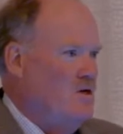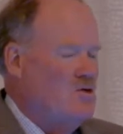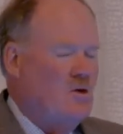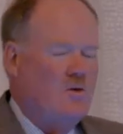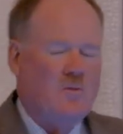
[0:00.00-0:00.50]

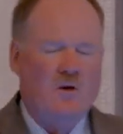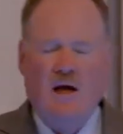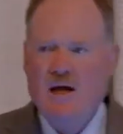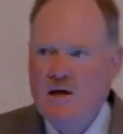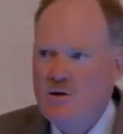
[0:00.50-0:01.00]
So when
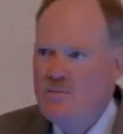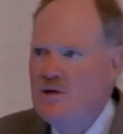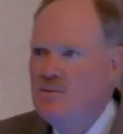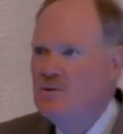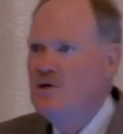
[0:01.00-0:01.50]
I hear
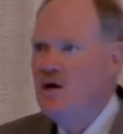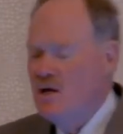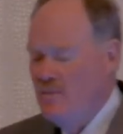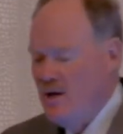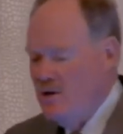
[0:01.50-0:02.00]
people
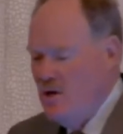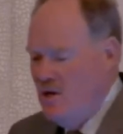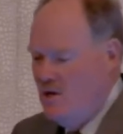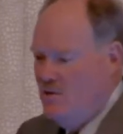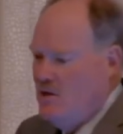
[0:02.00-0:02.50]
talk about
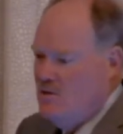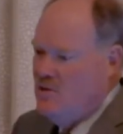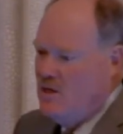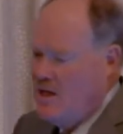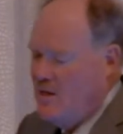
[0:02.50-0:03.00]

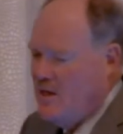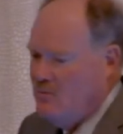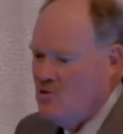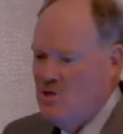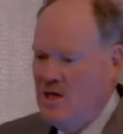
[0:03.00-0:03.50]
that
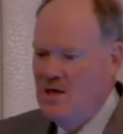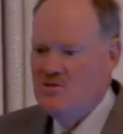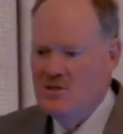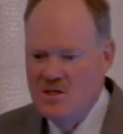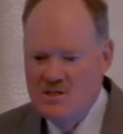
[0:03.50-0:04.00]
person
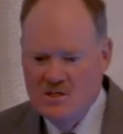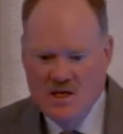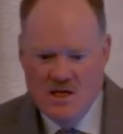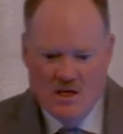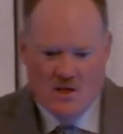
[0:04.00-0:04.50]
has a
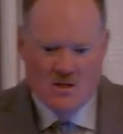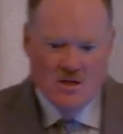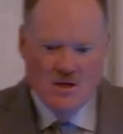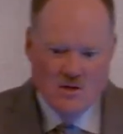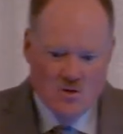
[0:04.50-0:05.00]
disease
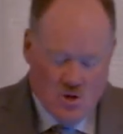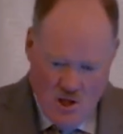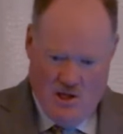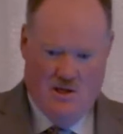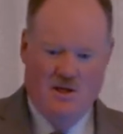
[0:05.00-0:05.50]

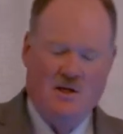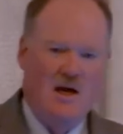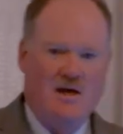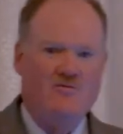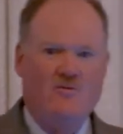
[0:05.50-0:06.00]
gene,
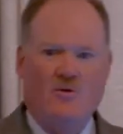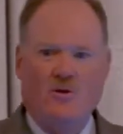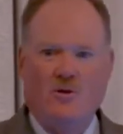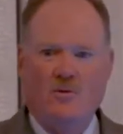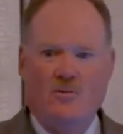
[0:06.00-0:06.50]
like
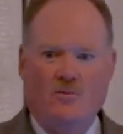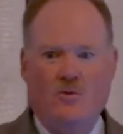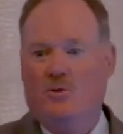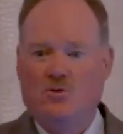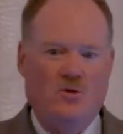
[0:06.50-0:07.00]
for
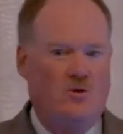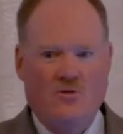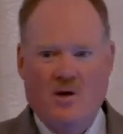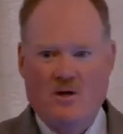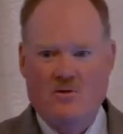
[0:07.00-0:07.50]
rheumatoid
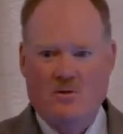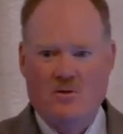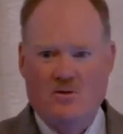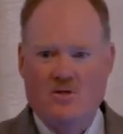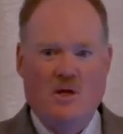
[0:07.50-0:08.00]
arthritis or
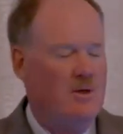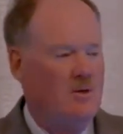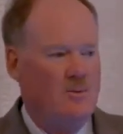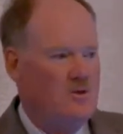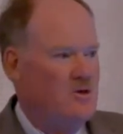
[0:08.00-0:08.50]
systemic
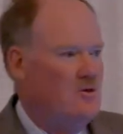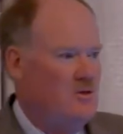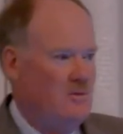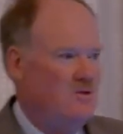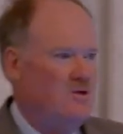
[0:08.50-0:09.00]
lupus
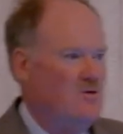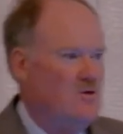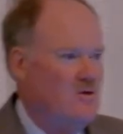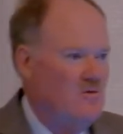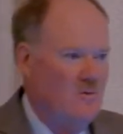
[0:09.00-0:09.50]

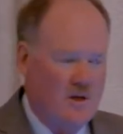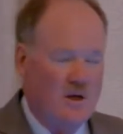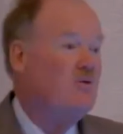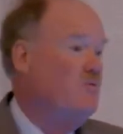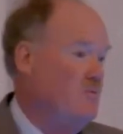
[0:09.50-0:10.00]
erythematosus, an
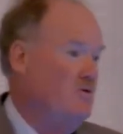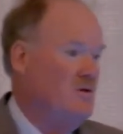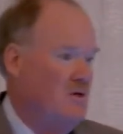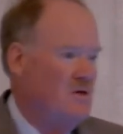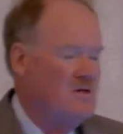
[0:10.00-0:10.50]
autoimmune
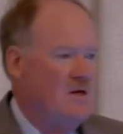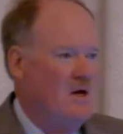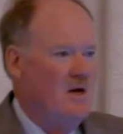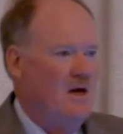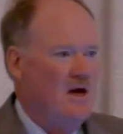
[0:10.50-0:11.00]
disease,
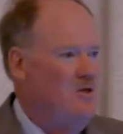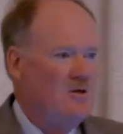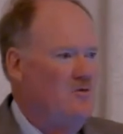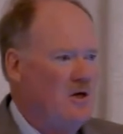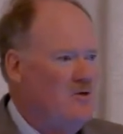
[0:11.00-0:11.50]
I say,
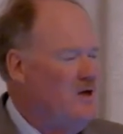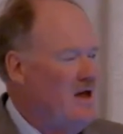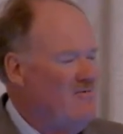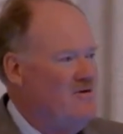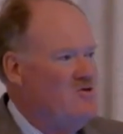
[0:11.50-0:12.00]
no, they don't
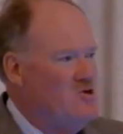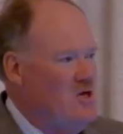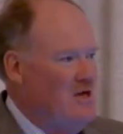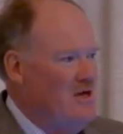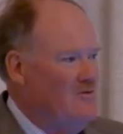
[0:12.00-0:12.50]
have a
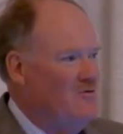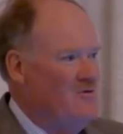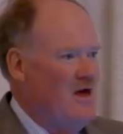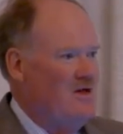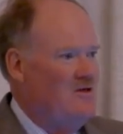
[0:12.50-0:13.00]
gene for
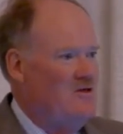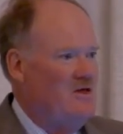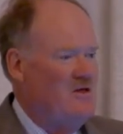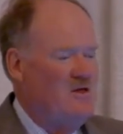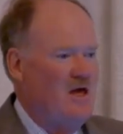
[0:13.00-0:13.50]
that
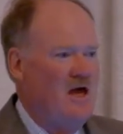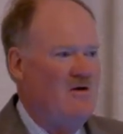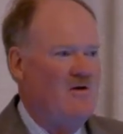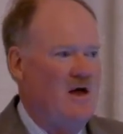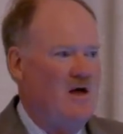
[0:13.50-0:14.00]
disease. They
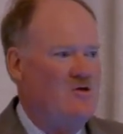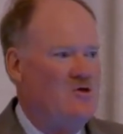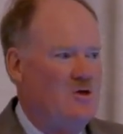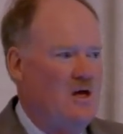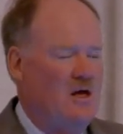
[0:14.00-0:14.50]
have a
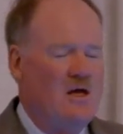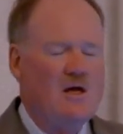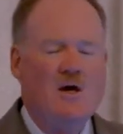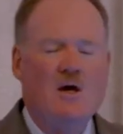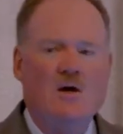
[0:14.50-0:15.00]
genetic
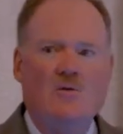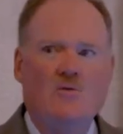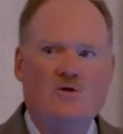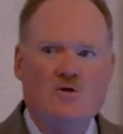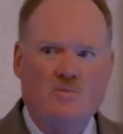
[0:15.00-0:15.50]

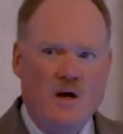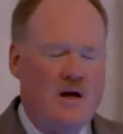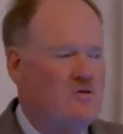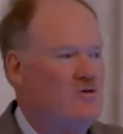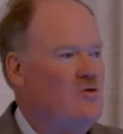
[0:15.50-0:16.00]

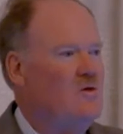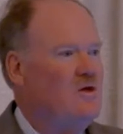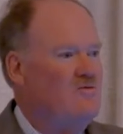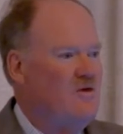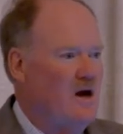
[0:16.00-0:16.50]
response to an
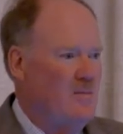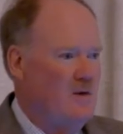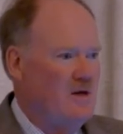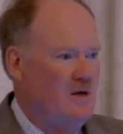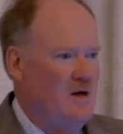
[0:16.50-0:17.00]

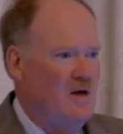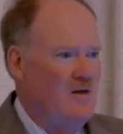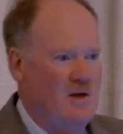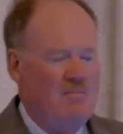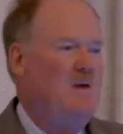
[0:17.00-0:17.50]
environment
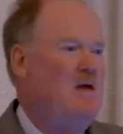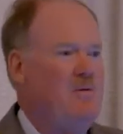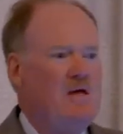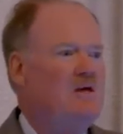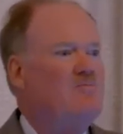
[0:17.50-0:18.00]
that
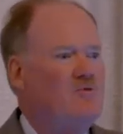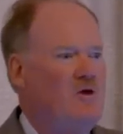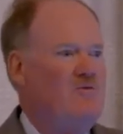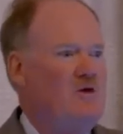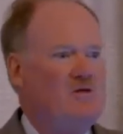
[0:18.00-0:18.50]
maybe in a
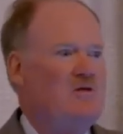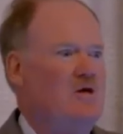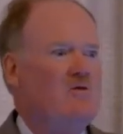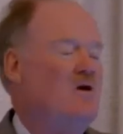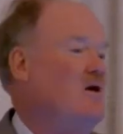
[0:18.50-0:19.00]
previous
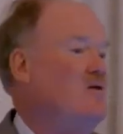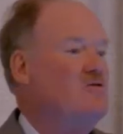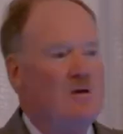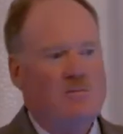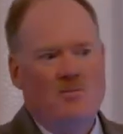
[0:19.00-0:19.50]
era and
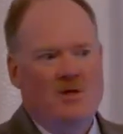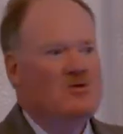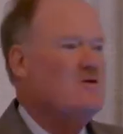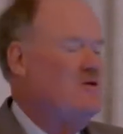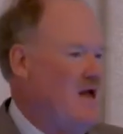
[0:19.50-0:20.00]
some
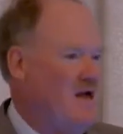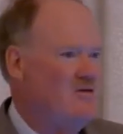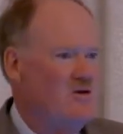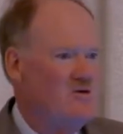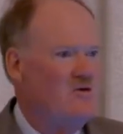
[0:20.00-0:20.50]
distant
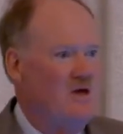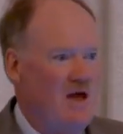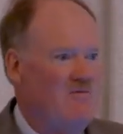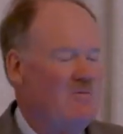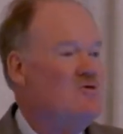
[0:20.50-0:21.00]
ancestor gave them